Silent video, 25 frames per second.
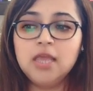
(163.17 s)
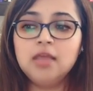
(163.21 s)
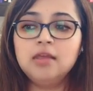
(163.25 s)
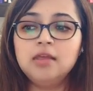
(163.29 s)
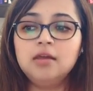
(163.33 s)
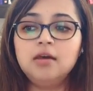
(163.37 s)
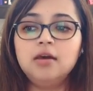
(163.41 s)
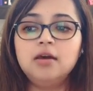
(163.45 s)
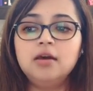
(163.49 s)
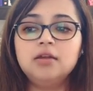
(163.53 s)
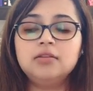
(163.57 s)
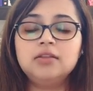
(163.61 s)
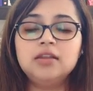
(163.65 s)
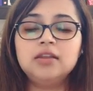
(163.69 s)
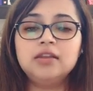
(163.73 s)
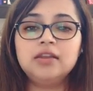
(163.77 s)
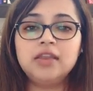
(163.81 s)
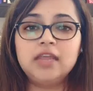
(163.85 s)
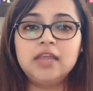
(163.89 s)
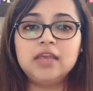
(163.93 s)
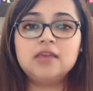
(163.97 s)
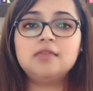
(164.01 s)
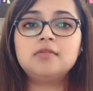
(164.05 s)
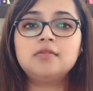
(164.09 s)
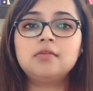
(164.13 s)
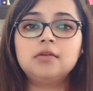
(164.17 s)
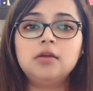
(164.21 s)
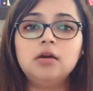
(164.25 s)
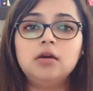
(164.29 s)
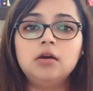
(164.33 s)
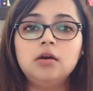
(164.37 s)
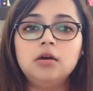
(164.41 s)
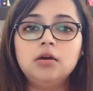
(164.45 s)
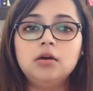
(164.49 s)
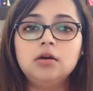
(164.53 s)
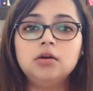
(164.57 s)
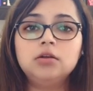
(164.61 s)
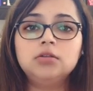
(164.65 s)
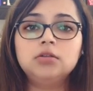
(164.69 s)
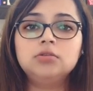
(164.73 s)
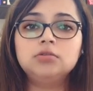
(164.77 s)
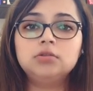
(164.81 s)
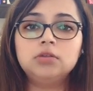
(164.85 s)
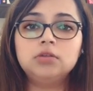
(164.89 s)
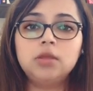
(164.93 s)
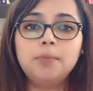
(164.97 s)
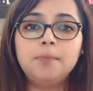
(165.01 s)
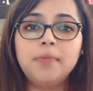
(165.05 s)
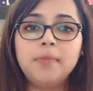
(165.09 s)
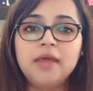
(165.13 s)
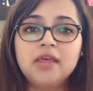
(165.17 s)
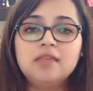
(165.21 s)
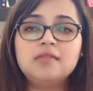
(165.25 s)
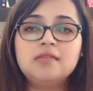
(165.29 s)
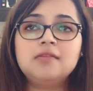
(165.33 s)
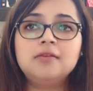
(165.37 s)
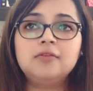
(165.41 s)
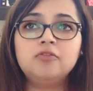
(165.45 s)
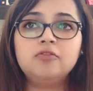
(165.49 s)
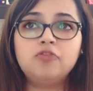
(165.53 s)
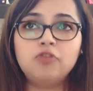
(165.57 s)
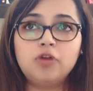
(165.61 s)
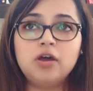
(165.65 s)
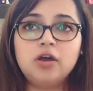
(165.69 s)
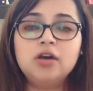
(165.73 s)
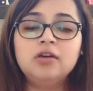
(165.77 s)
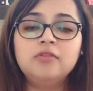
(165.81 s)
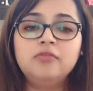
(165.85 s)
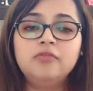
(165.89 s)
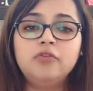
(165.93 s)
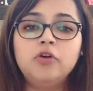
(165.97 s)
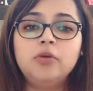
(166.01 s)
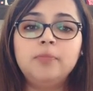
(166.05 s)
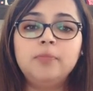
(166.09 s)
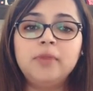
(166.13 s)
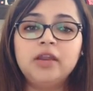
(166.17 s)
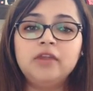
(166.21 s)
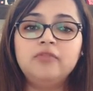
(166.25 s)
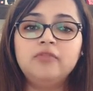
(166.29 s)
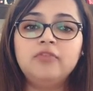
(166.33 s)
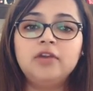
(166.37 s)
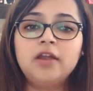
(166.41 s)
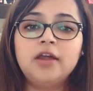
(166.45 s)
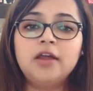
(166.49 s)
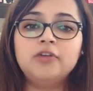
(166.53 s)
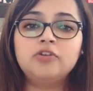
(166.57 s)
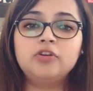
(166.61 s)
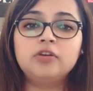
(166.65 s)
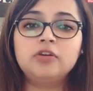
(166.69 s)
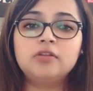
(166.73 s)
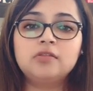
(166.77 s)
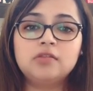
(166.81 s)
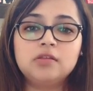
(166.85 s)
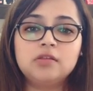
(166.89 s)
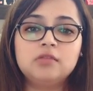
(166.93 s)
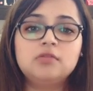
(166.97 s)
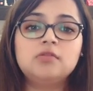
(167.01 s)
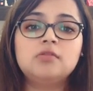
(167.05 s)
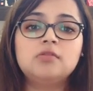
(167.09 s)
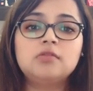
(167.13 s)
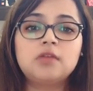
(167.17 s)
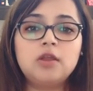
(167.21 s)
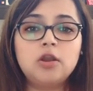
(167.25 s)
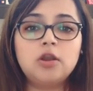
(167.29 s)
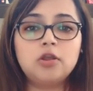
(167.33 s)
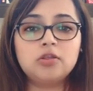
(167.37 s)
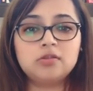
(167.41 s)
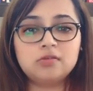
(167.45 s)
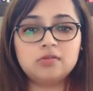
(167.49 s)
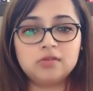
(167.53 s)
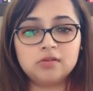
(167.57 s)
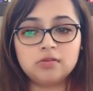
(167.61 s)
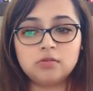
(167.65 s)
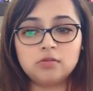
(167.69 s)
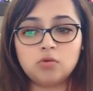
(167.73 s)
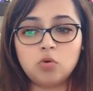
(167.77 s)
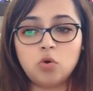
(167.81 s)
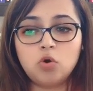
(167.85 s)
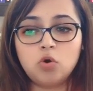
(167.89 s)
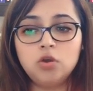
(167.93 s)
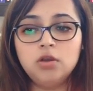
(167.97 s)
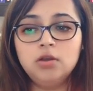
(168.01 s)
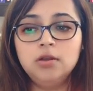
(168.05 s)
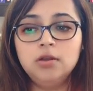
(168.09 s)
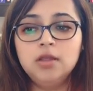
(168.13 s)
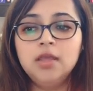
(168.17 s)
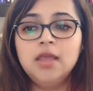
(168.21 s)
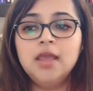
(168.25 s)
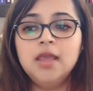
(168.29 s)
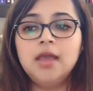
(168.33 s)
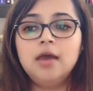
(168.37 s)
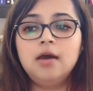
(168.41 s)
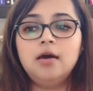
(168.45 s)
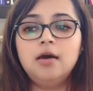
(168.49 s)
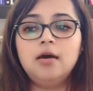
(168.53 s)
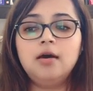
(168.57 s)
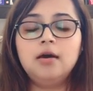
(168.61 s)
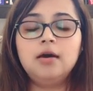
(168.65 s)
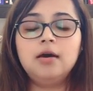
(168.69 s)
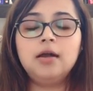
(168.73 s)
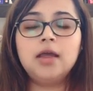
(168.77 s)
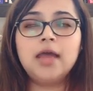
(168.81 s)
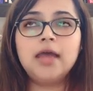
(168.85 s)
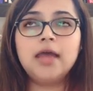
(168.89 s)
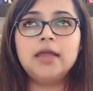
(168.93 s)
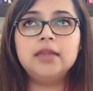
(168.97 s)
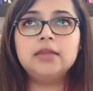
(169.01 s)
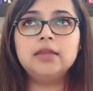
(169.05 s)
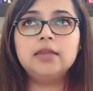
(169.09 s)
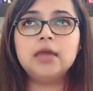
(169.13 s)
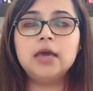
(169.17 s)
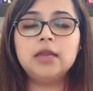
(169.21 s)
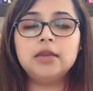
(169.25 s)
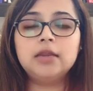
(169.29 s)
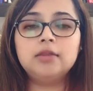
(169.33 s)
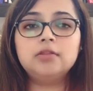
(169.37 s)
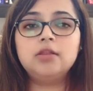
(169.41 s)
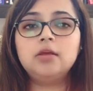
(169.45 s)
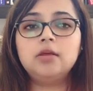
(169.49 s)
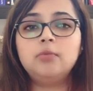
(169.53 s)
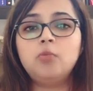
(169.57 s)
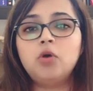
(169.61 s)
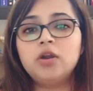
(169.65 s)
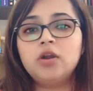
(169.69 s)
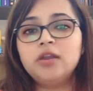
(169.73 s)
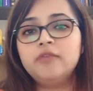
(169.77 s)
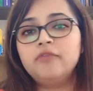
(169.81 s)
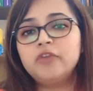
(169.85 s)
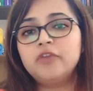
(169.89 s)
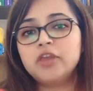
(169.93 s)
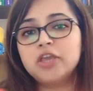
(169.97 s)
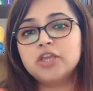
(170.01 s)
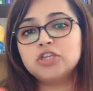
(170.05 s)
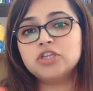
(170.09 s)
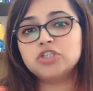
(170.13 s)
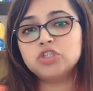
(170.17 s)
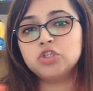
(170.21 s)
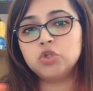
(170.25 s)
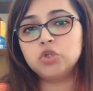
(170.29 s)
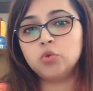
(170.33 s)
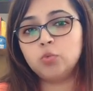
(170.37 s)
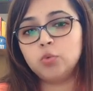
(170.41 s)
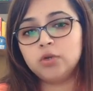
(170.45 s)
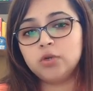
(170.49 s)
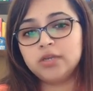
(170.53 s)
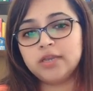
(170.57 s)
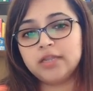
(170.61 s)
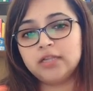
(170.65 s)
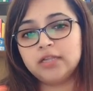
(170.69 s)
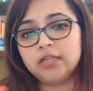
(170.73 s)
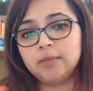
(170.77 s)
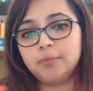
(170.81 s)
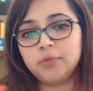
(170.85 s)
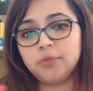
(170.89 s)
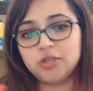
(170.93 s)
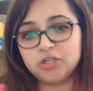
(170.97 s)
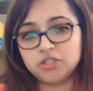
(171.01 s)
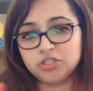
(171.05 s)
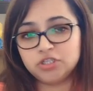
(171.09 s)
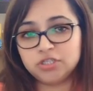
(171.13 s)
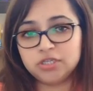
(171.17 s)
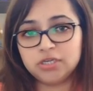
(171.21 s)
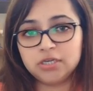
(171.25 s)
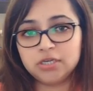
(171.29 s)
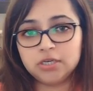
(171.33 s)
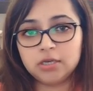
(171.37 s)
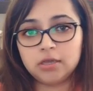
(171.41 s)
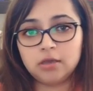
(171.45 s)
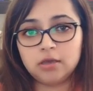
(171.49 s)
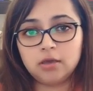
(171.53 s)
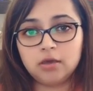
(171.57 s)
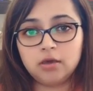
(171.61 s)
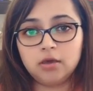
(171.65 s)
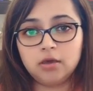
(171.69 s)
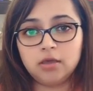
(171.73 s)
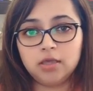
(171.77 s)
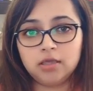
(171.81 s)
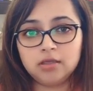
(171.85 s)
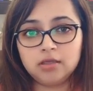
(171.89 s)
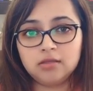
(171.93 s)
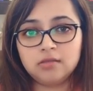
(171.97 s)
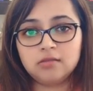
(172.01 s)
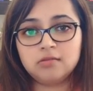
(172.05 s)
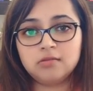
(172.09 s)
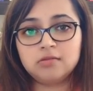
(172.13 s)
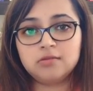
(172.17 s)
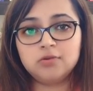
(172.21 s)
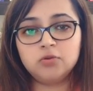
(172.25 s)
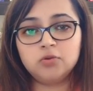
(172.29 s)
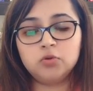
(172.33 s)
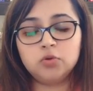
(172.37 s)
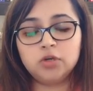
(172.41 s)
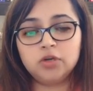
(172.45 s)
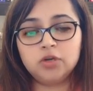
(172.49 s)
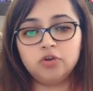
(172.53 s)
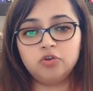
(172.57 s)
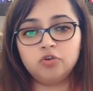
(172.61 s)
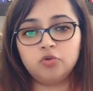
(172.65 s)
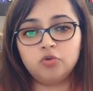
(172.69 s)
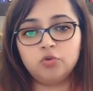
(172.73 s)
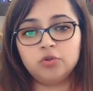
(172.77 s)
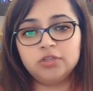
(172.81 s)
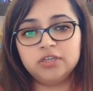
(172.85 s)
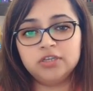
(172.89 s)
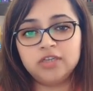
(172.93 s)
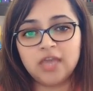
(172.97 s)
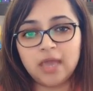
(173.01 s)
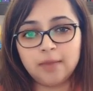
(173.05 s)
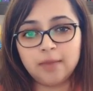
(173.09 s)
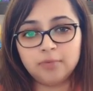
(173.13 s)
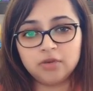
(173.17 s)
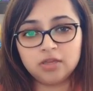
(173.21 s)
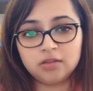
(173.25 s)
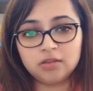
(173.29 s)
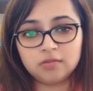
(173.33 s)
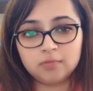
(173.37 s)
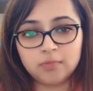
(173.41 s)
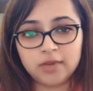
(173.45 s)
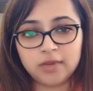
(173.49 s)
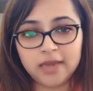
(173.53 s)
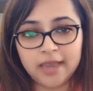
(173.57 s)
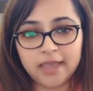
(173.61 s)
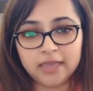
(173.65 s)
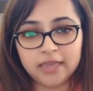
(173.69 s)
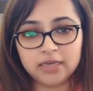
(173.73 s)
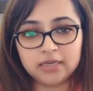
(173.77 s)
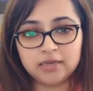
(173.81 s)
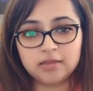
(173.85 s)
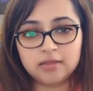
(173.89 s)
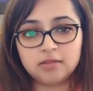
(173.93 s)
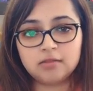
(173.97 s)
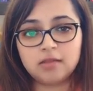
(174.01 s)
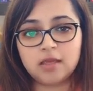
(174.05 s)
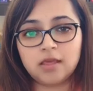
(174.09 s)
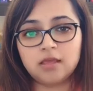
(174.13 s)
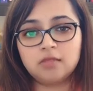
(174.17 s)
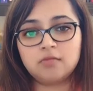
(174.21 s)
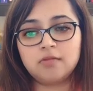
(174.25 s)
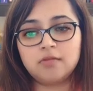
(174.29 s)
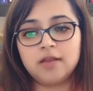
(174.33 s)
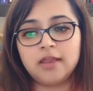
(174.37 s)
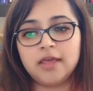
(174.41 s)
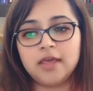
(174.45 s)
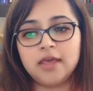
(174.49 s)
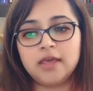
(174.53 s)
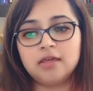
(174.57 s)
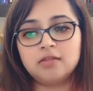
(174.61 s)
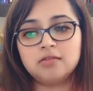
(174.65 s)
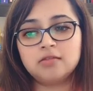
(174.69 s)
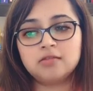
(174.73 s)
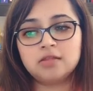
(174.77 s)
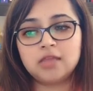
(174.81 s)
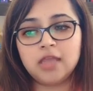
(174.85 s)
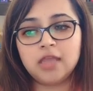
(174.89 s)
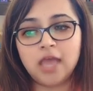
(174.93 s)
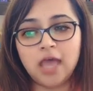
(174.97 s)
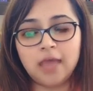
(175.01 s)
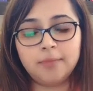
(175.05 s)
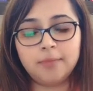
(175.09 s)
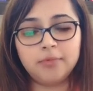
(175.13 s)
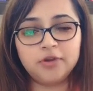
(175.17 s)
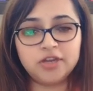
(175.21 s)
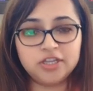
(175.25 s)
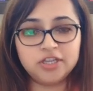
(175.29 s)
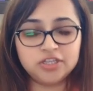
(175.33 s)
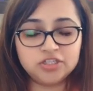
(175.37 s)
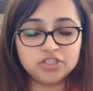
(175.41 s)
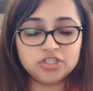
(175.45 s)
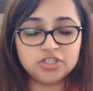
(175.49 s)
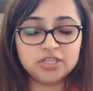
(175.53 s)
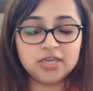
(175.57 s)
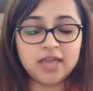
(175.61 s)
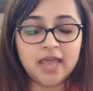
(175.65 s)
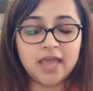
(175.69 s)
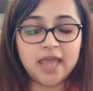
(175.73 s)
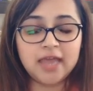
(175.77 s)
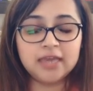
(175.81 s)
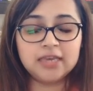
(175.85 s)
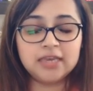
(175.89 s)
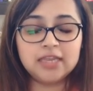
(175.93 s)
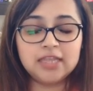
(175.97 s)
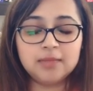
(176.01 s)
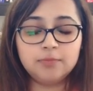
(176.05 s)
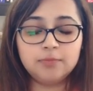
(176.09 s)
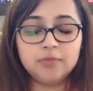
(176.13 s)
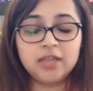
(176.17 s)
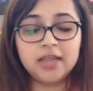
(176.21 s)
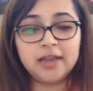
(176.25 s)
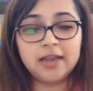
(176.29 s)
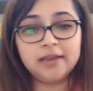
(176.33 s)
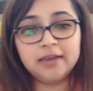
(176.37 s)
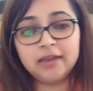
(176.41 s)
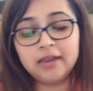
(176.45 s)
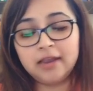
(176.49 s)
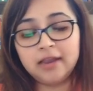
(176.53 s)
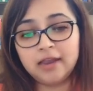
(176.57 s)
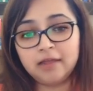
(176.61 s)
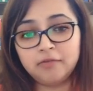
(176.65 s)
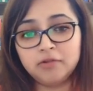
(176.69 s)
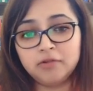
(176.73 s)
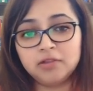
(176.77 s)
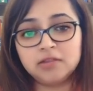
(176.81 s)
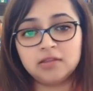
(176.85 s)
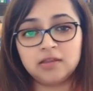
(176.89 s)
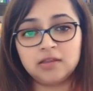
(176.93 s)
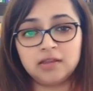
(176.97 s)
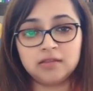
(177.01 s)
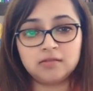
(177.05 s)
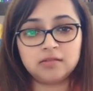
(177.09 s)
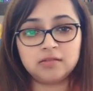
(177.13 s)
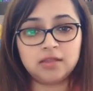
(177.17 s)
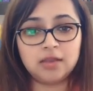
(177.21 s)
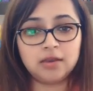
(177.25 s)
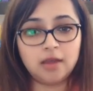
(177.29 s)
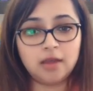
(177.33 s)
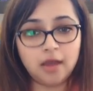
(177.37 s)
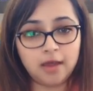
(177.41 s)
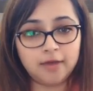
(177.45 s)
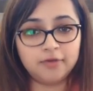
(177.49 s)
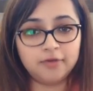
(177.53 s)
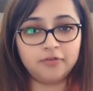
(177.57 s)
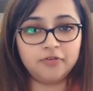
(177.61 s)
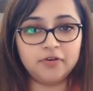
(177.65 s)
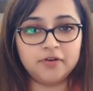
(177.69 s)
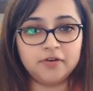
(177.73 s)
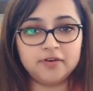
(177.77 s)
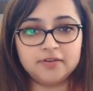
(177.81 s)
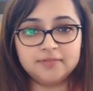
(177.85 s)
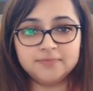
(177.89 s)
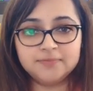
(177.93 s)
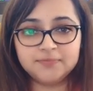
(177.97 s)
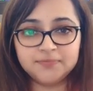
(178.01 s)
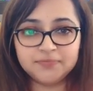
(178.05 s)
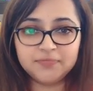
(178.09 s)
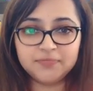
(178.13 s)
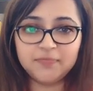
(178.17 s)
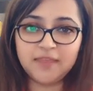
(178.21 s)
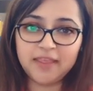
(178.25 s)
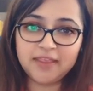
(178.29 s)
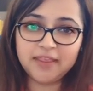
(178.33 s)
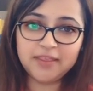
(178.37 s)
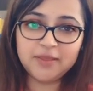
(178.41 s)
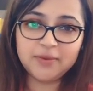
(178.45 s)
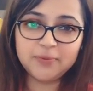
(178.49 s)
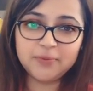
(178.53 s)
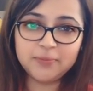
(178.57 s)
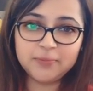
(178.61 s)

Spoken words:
The best drug for peripheral artery disease is celastrozole, and another modification you would tell the patient is to control the diabetes mellitus as well as the hypertension and keep the LDL levels less than 100. Thank you.